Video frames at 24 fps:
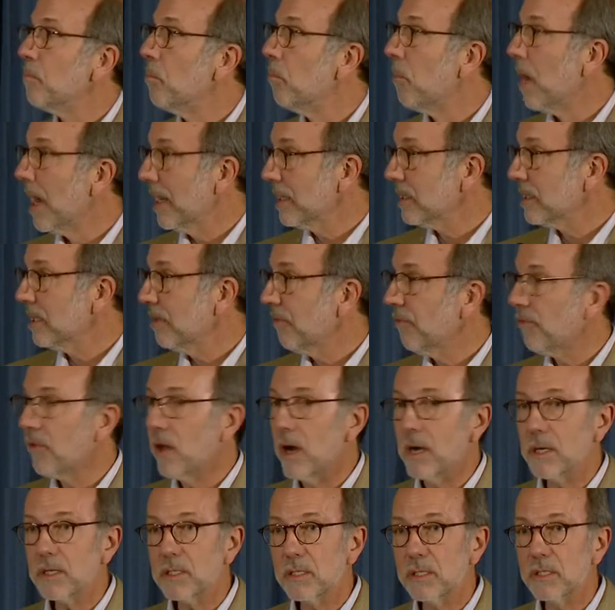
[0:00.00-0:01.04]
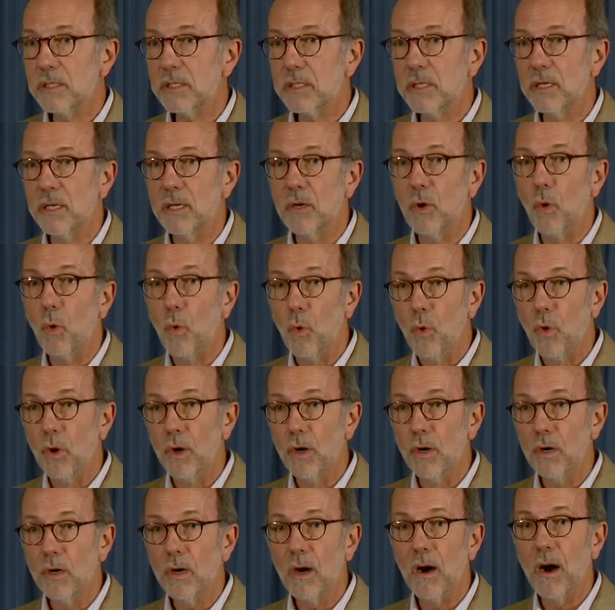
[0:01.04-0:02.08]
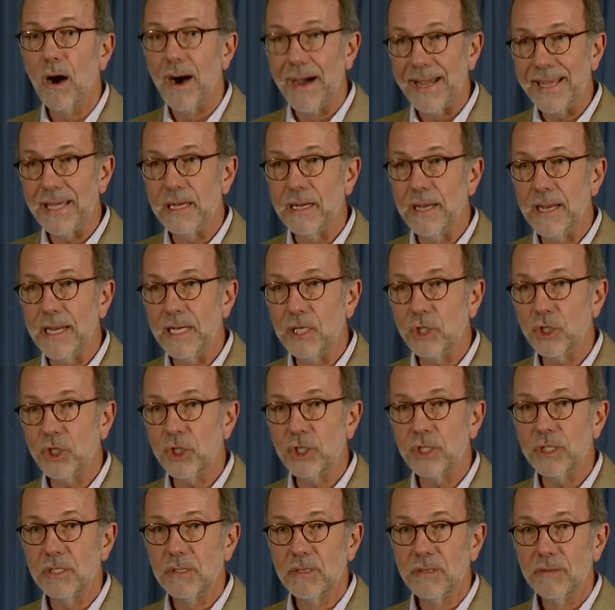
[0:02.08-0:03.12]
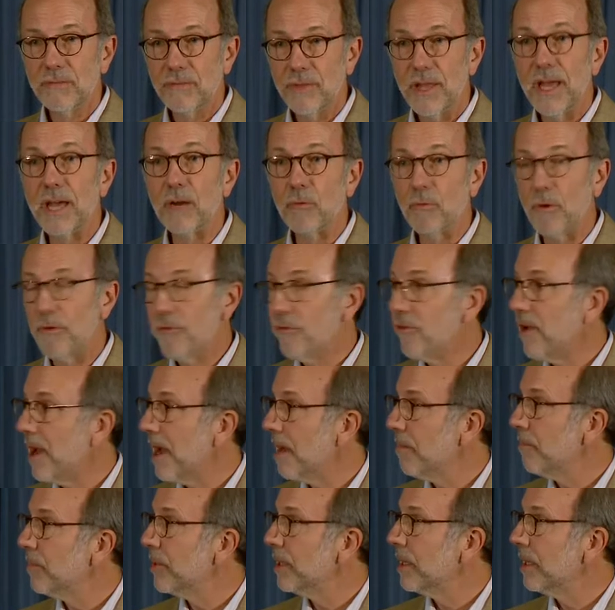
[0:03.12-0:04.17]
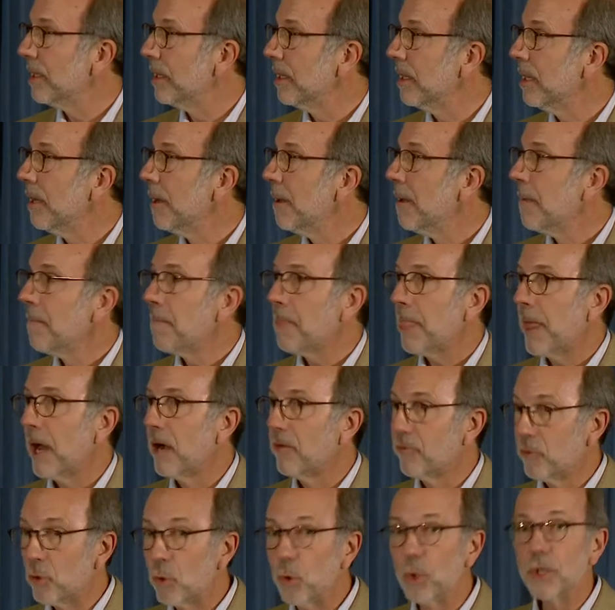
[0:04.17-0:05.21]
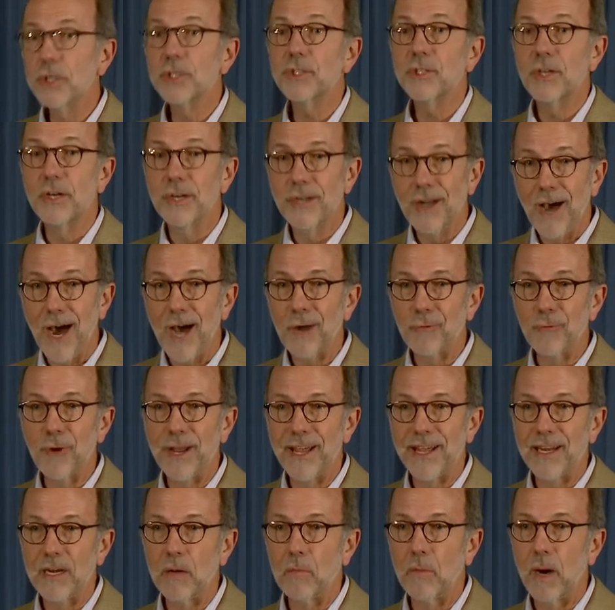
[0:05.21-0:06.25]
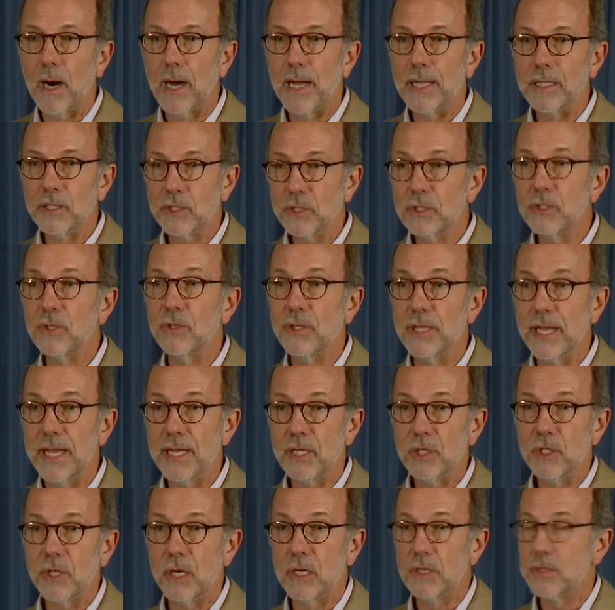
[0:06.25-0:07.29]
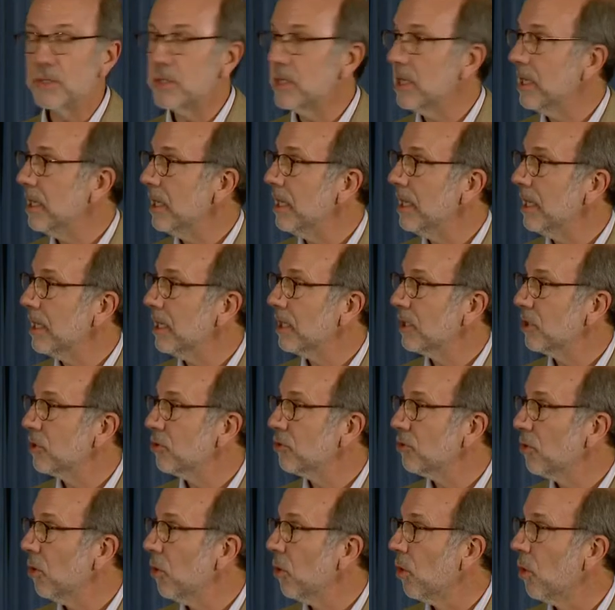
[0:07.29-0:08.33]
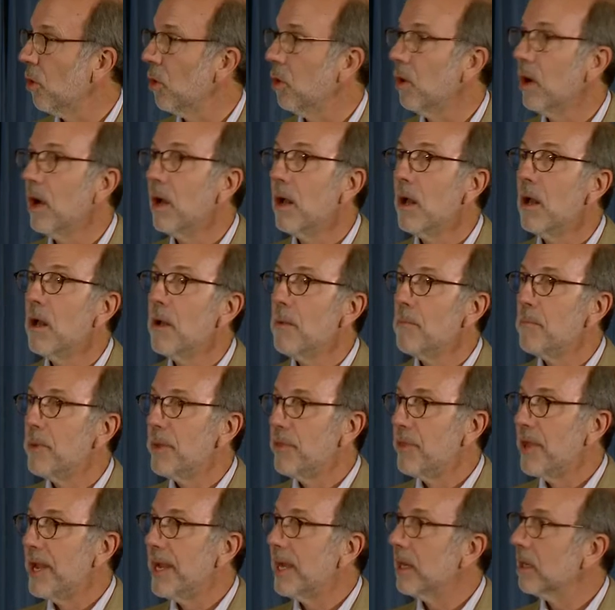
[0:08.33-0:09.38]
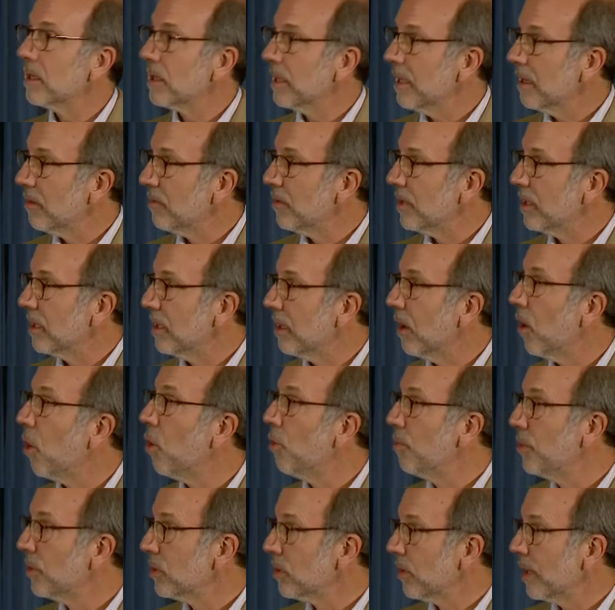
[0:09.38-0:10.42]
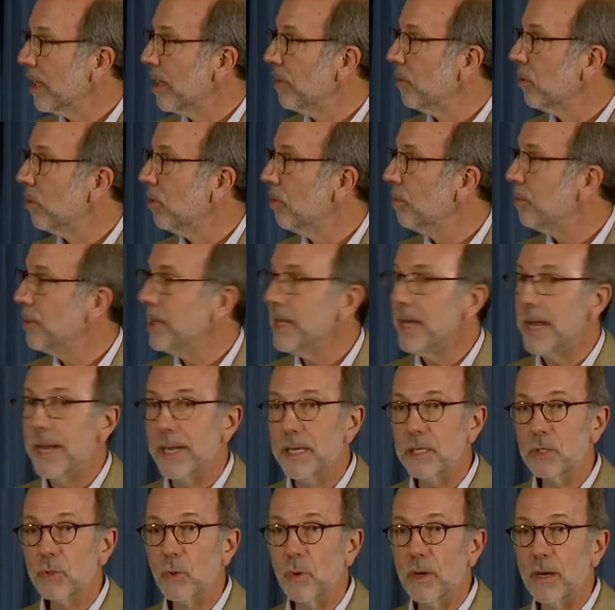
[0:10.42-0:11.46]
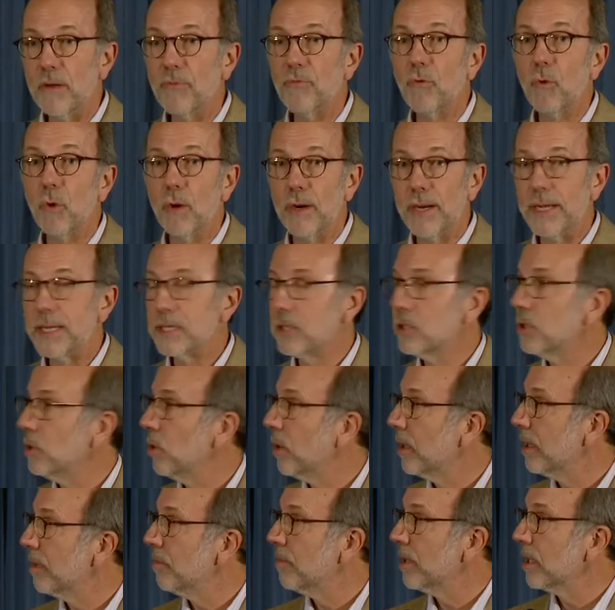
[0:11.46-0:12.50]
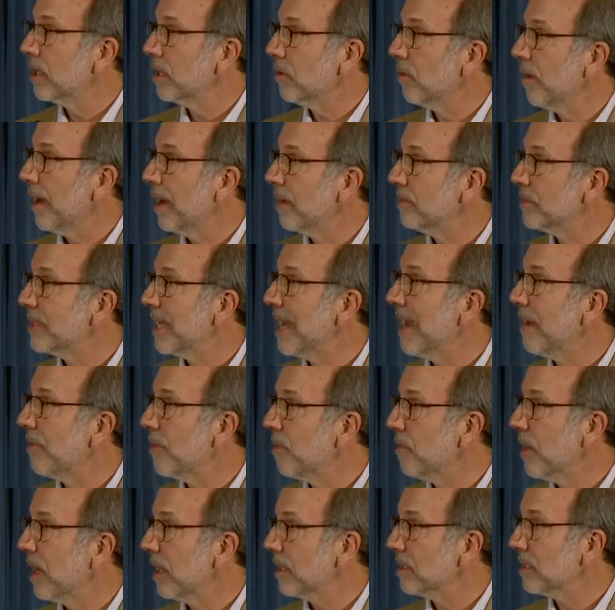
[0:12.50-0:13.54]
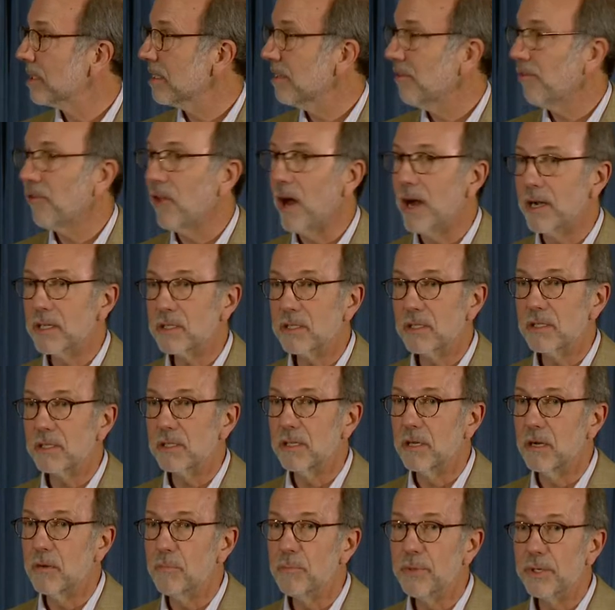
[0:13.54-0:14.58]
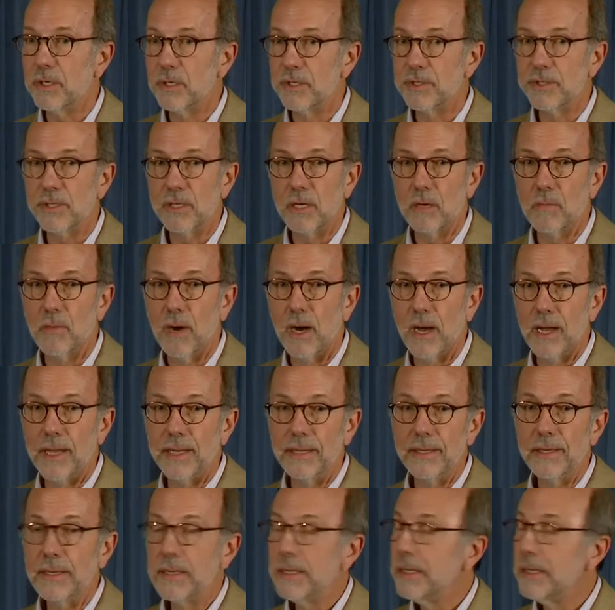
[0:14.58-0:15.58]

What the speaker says: moxifloxacin or INH and rifampin, of course, are not randomized to the HRZE control, but they are given open label PA24 at 200 milligrams and the moxifloxacin and pyrazinamide.